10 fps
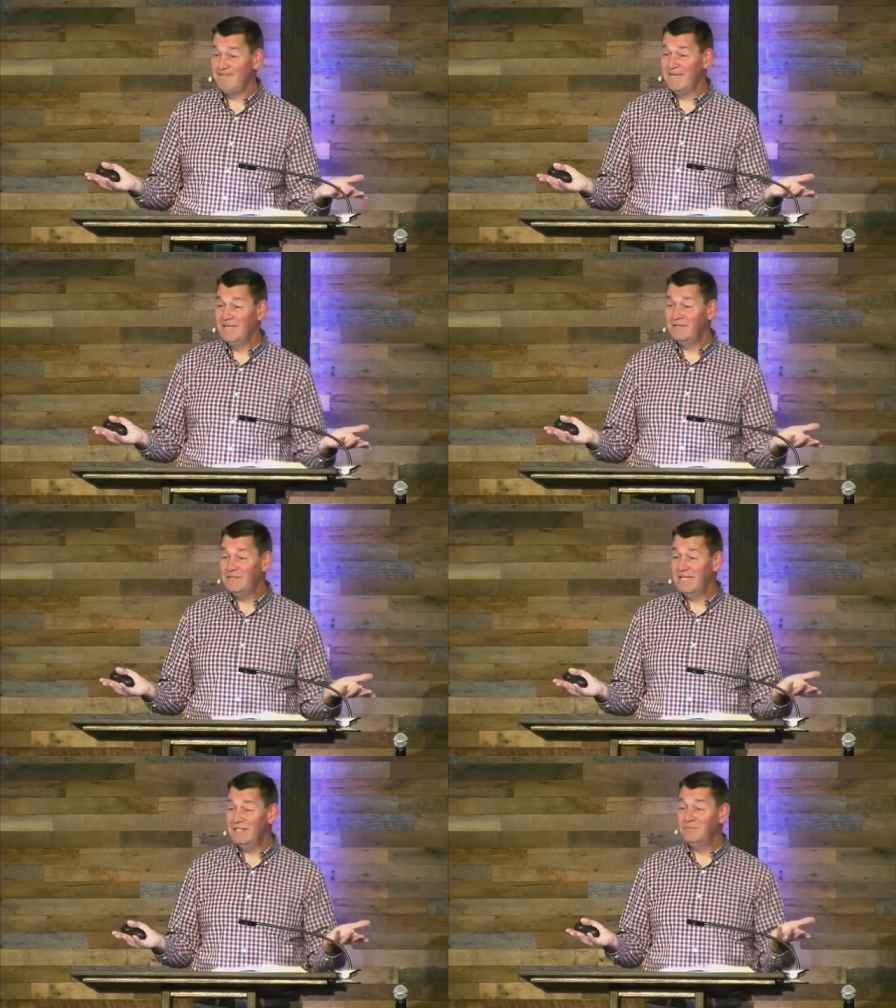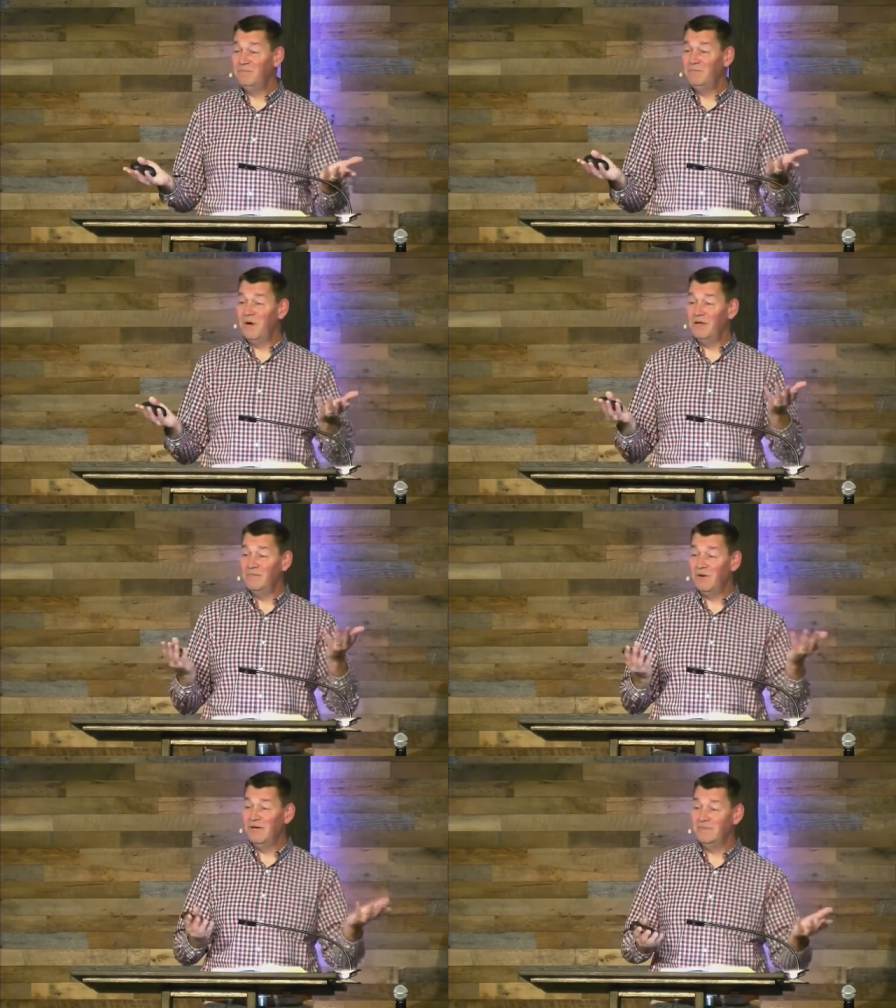So it's not just Paul and
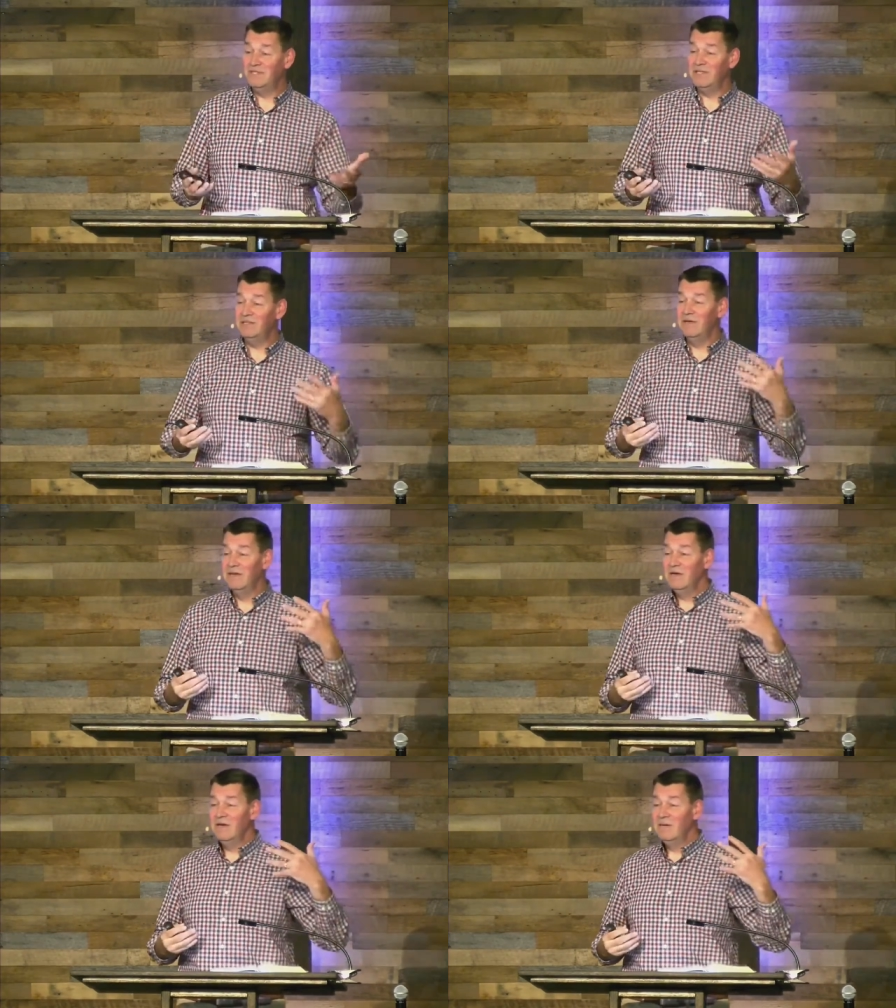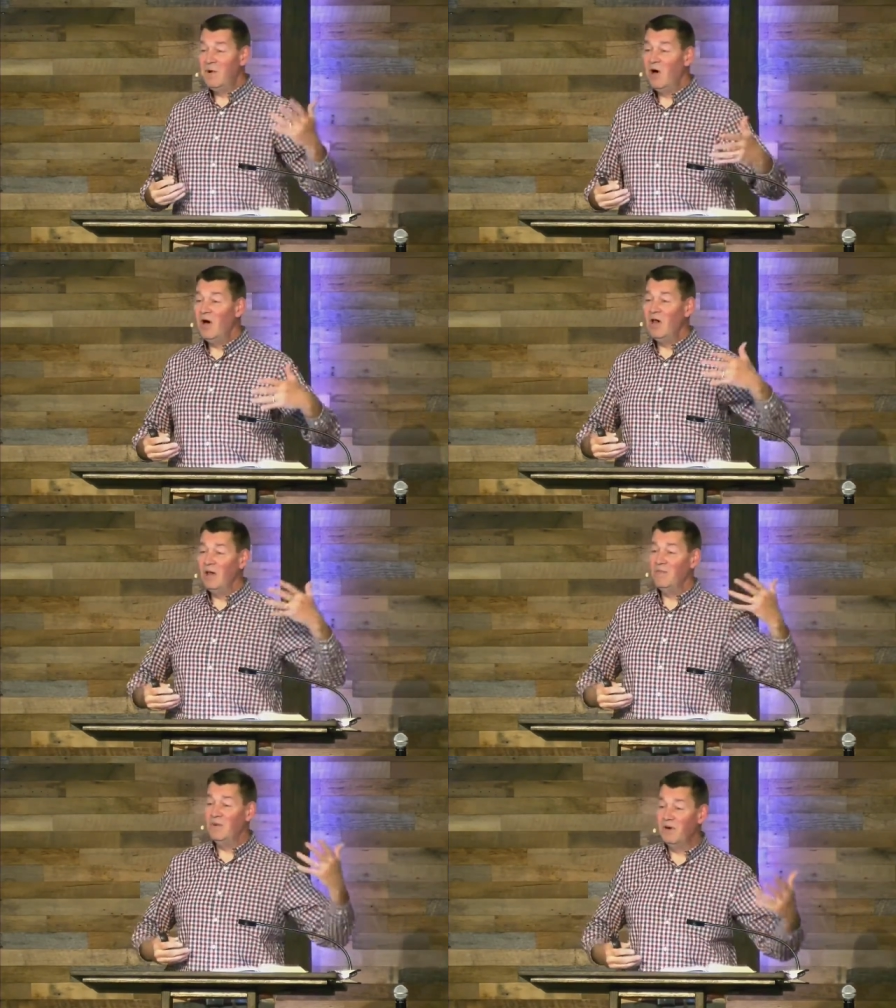Barnabas, it's
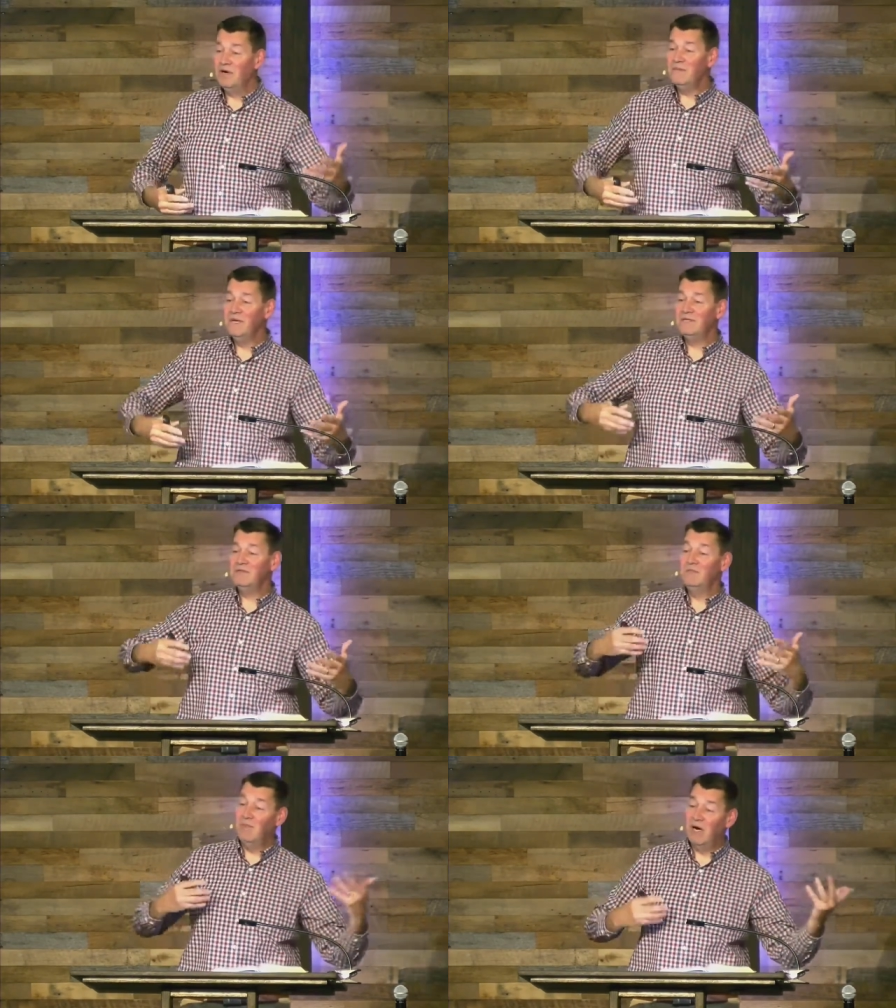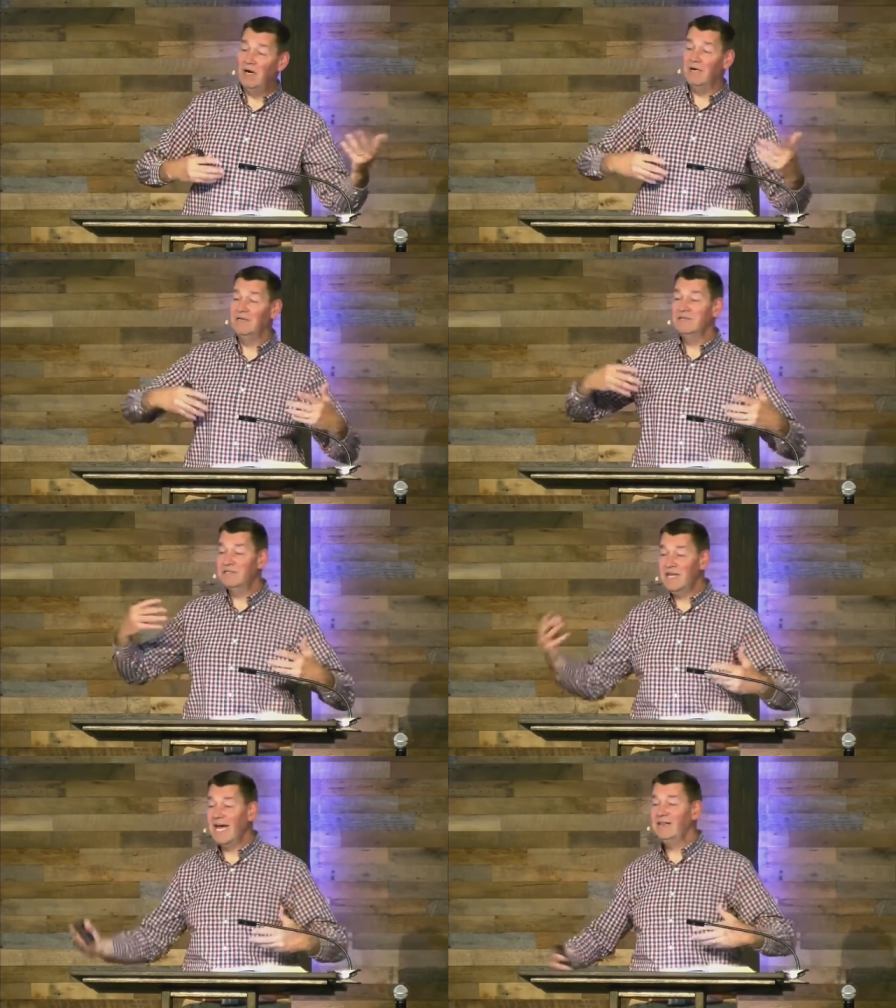Paul, Barnabas, Mark,
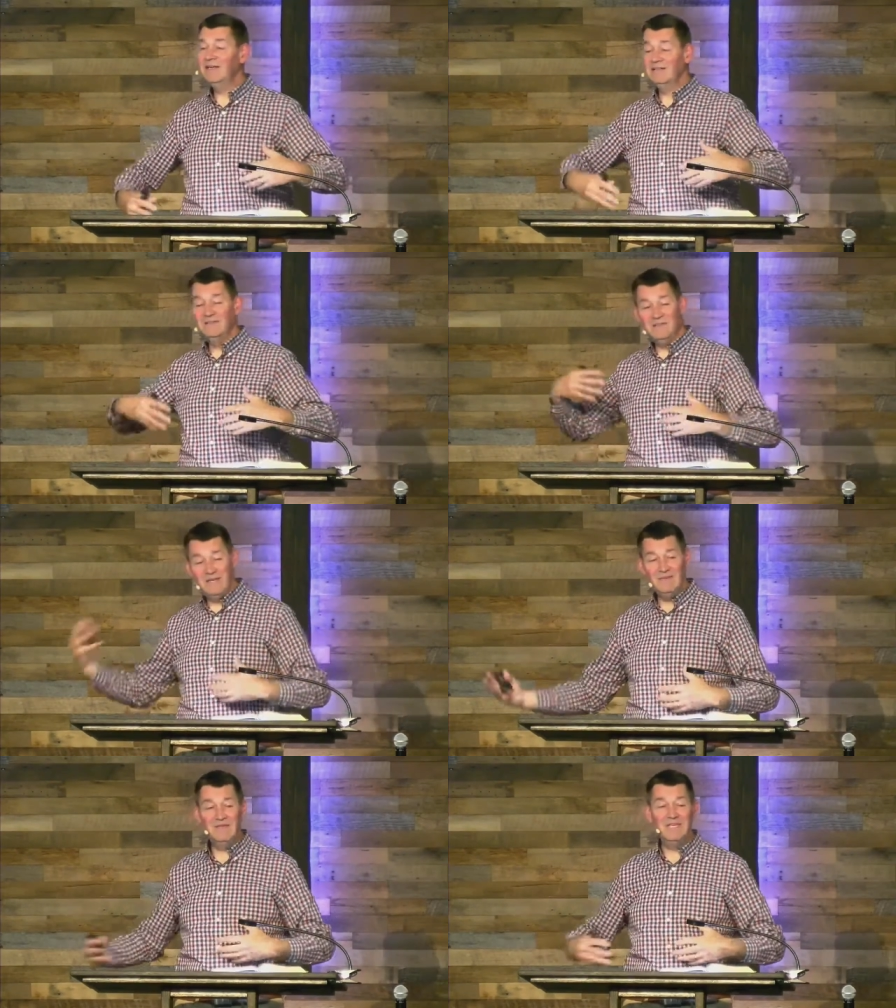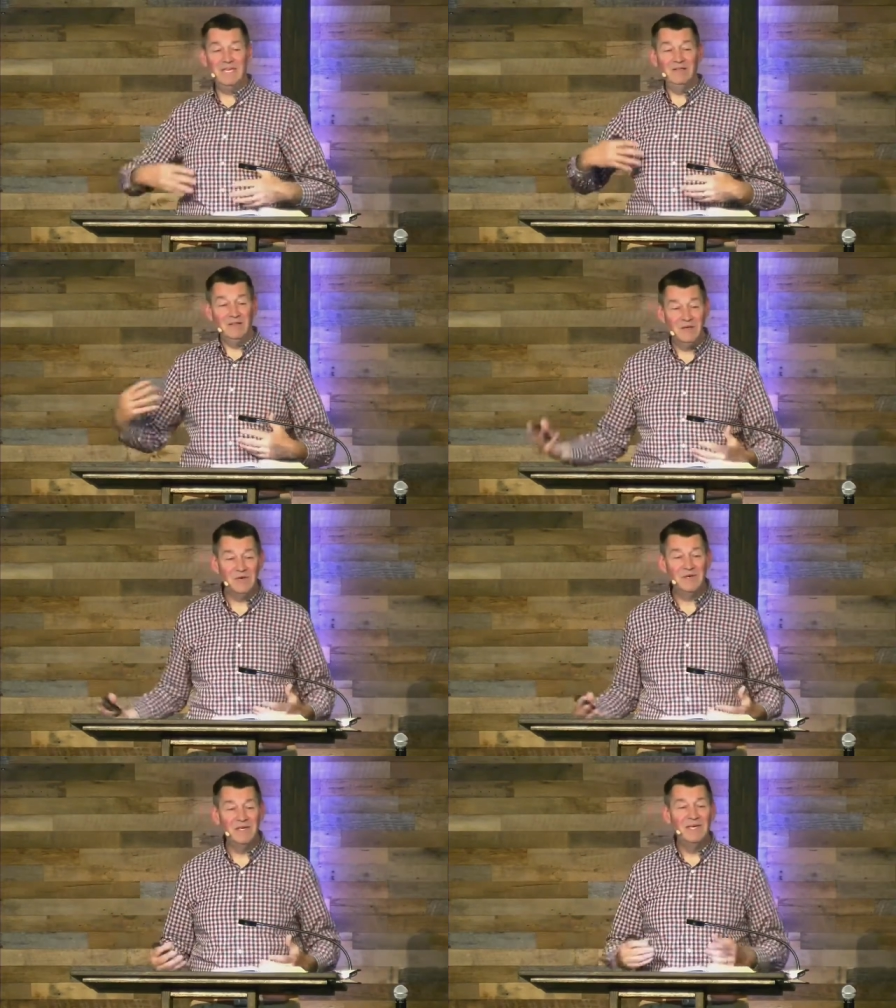Silas, Timothy, Luke.
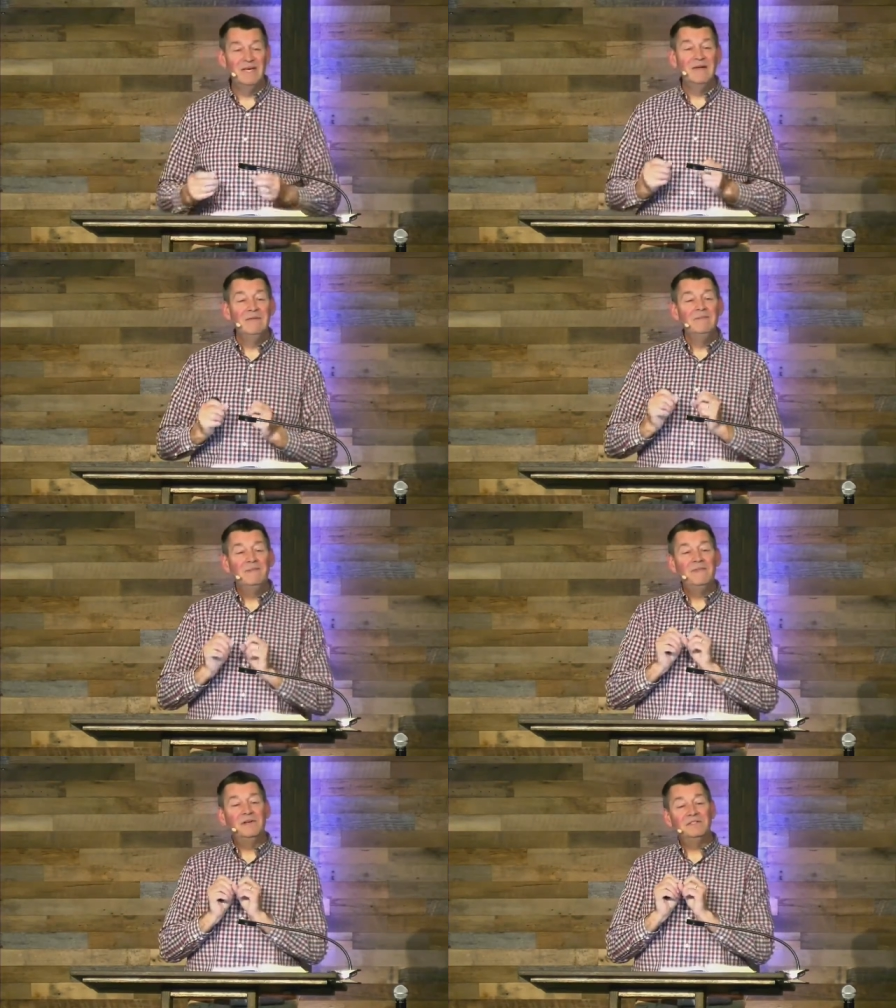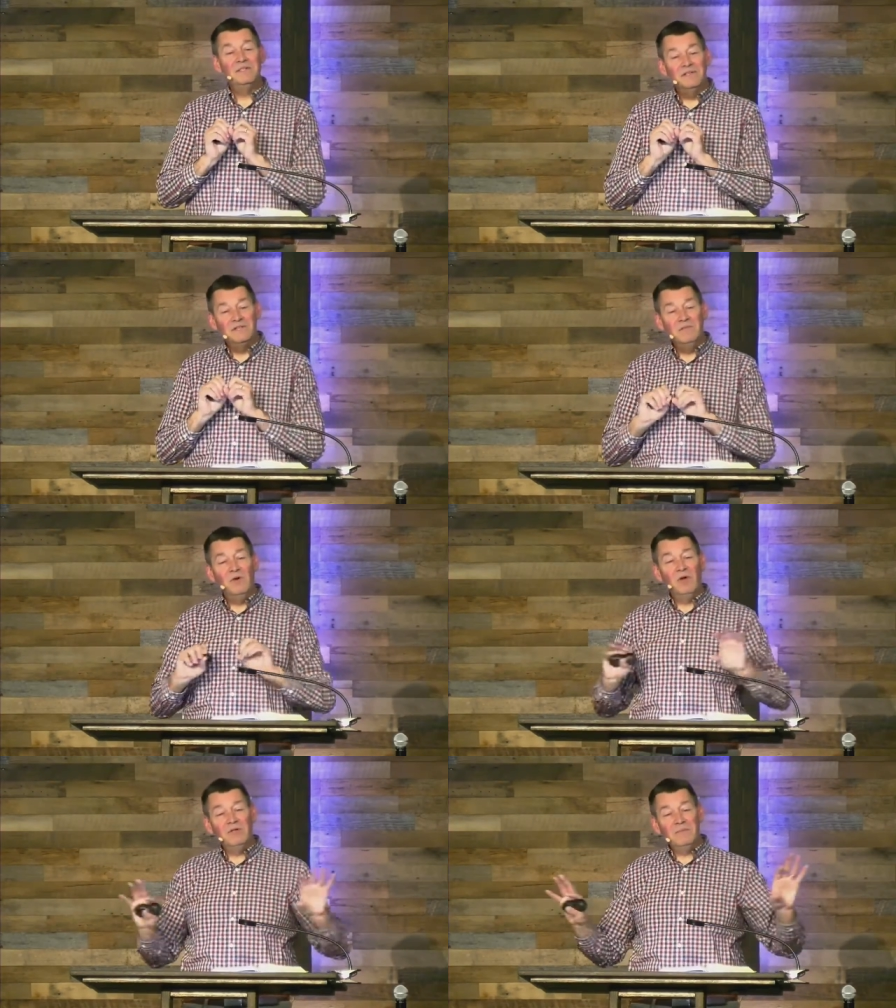There's, there's a
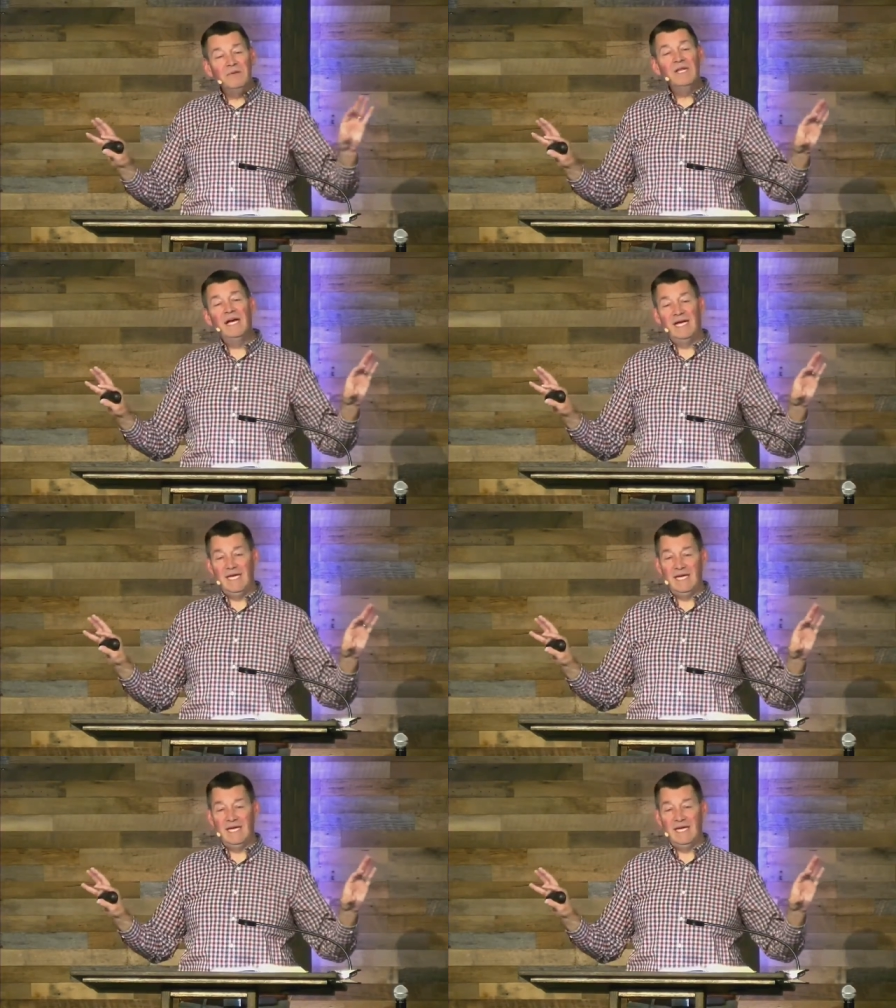multiplying